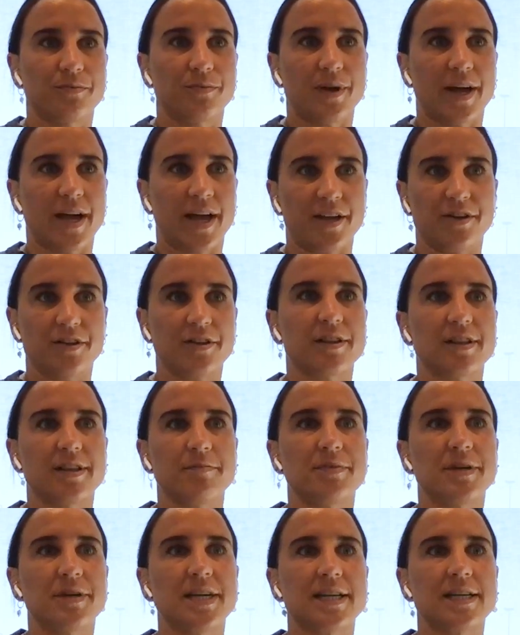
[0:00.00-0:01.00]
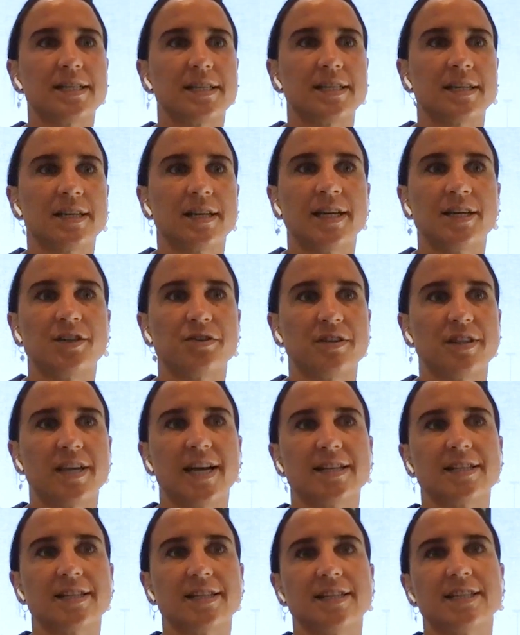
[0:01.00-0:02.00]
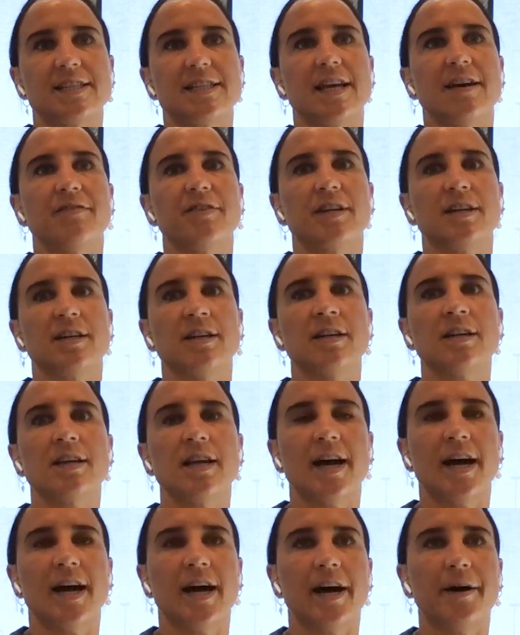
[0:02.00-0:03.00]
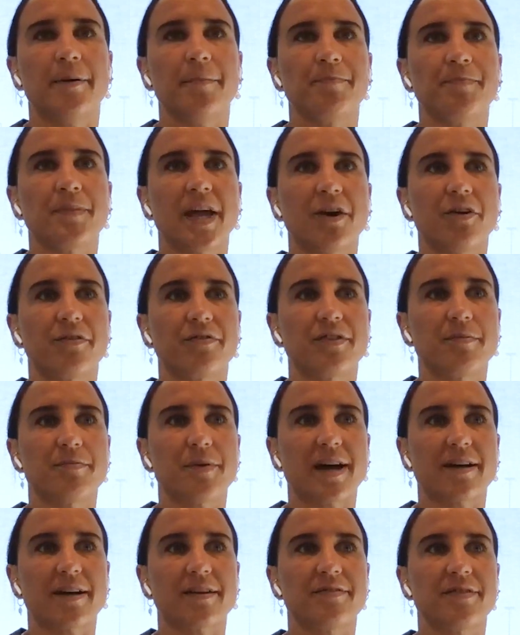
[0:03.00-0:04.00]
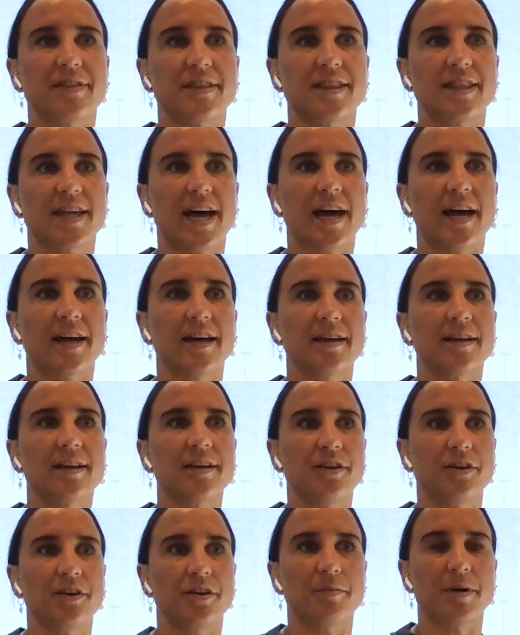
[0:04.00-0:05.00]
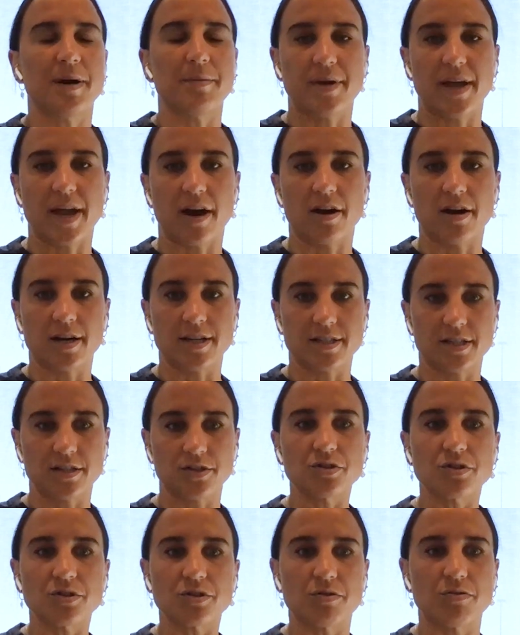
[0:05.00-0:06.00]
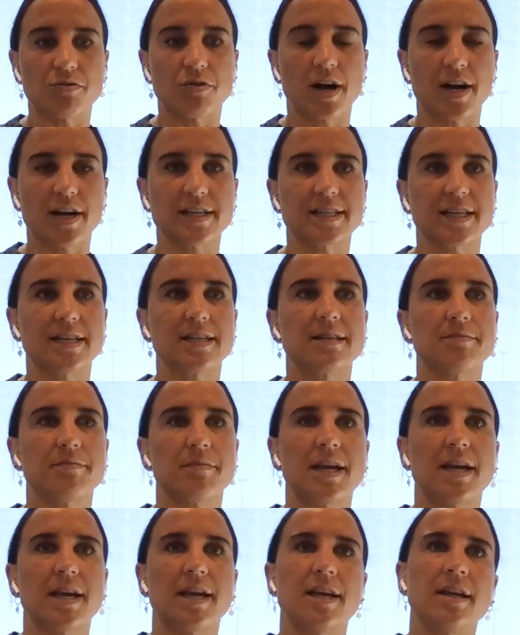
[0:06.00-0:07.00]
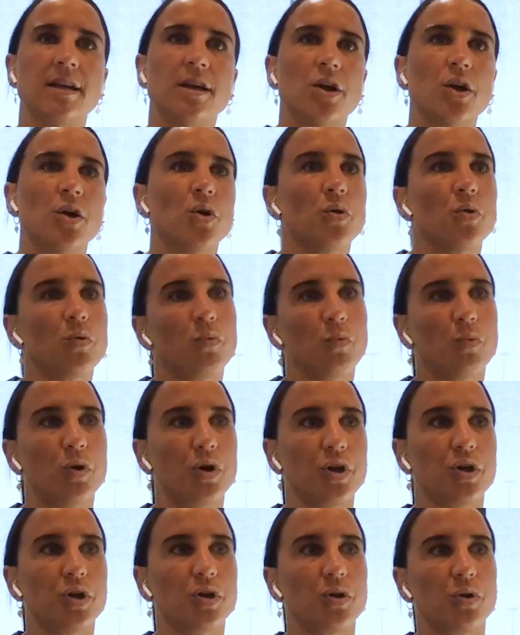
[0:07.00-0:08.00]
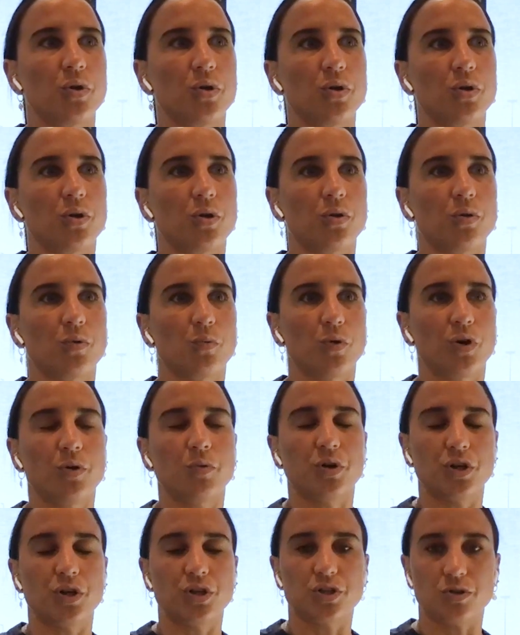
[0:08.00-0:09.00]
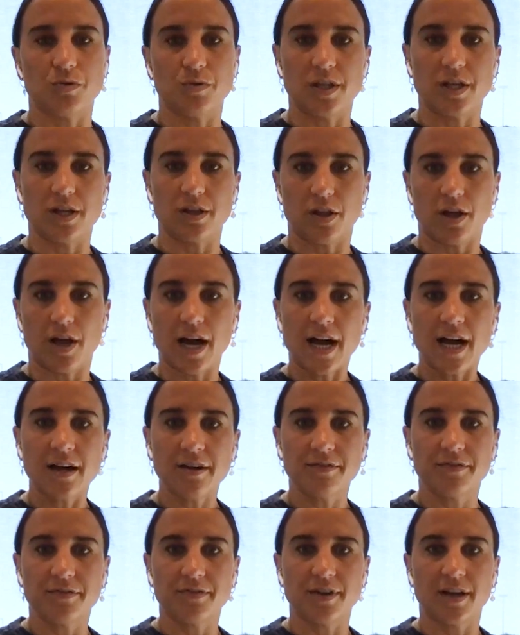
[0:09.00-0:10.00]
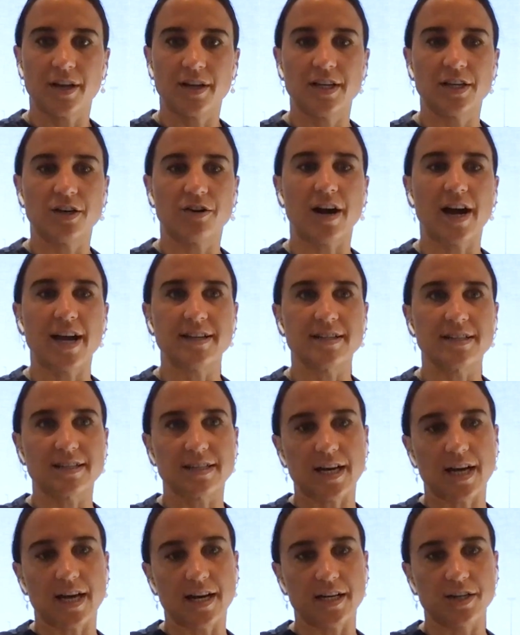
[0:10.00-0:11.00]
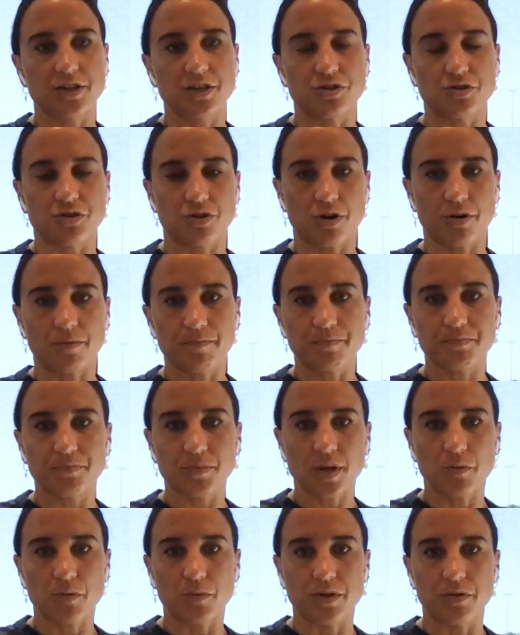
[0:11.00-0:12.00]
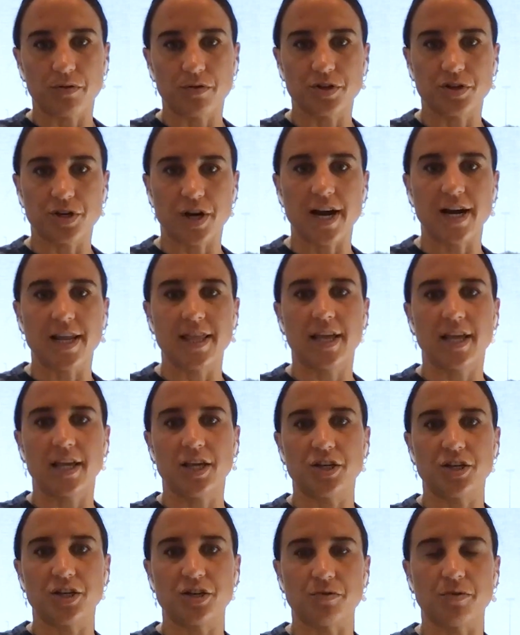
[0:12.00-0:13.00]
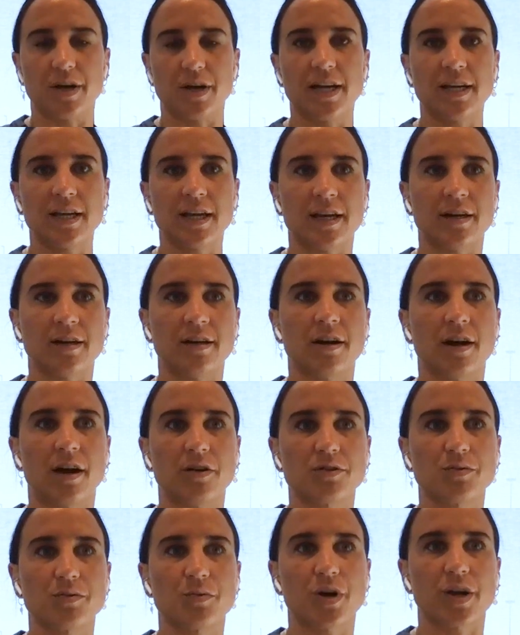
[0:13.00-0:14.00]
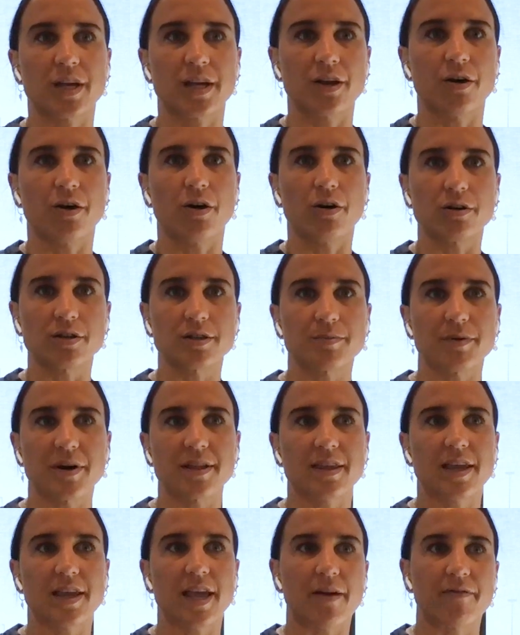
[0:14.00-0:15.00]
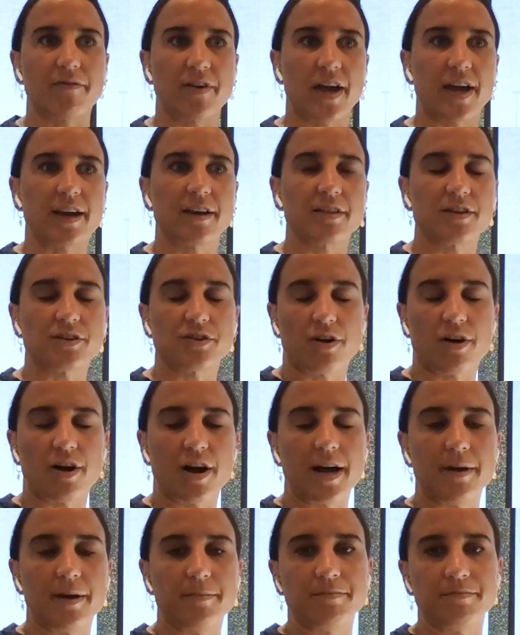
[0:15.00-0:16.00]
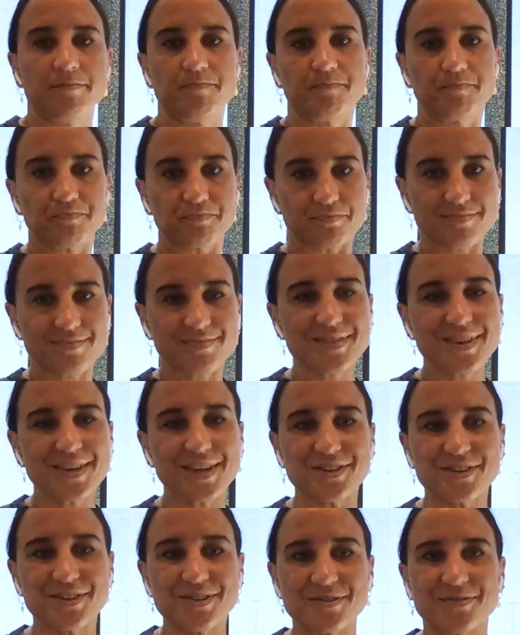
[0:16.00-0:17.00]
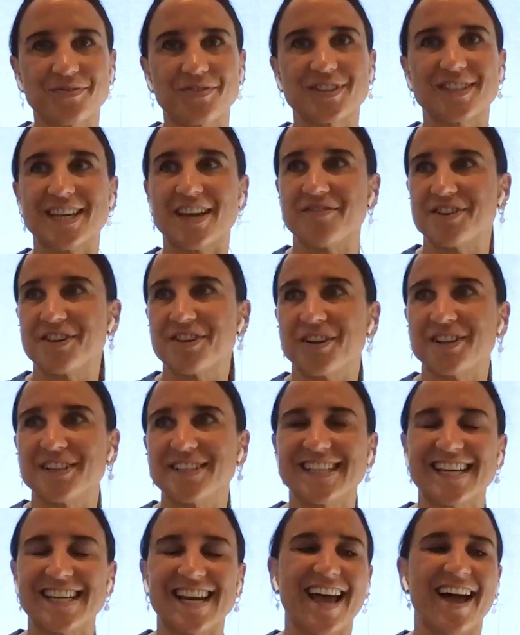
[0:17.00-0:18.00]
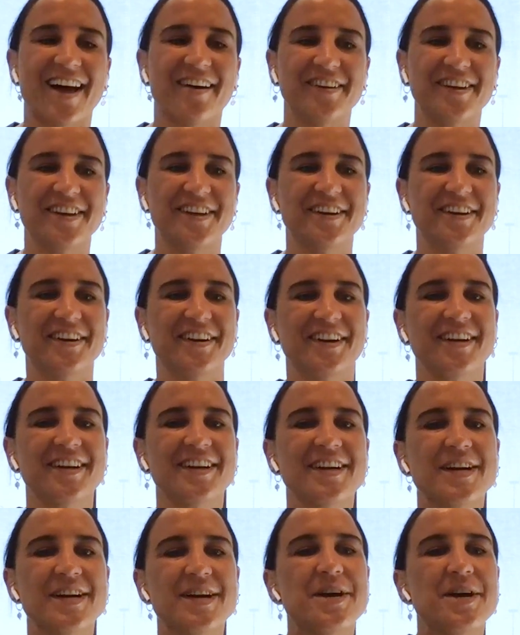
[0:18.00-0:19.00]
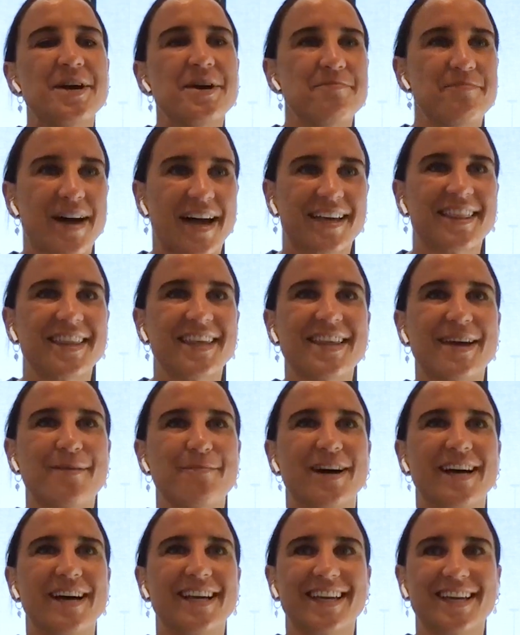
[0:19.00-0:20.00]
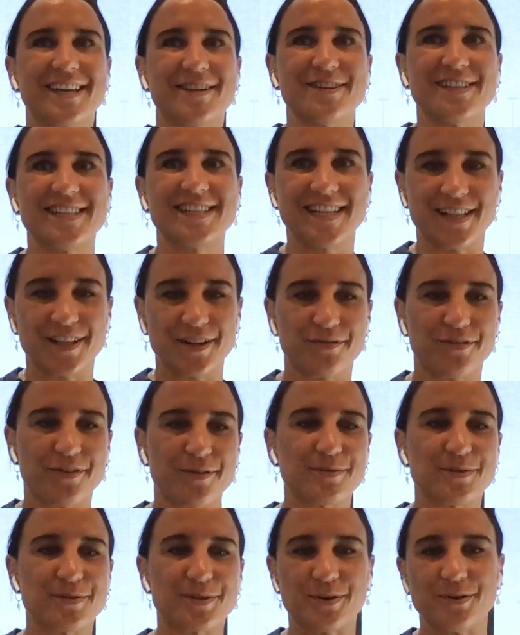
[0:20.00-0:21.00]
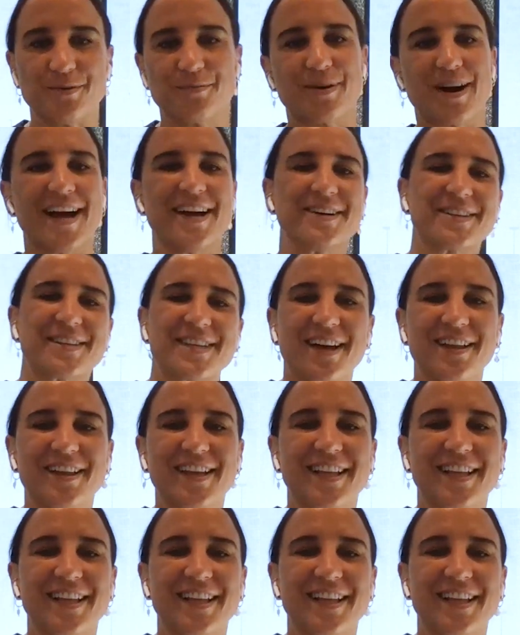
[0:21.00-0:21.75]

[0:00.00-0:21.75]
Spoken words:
at Youth Olympics in 2007. And off the back of that, my parents and school kind of said to me, what do you want to do with your life? Your grades are starting to drop with all the training that you're doing. And I was working at Hog's Breath Cafe at the time for $7 an hour, Back then, that might get you a singlet from Supre or something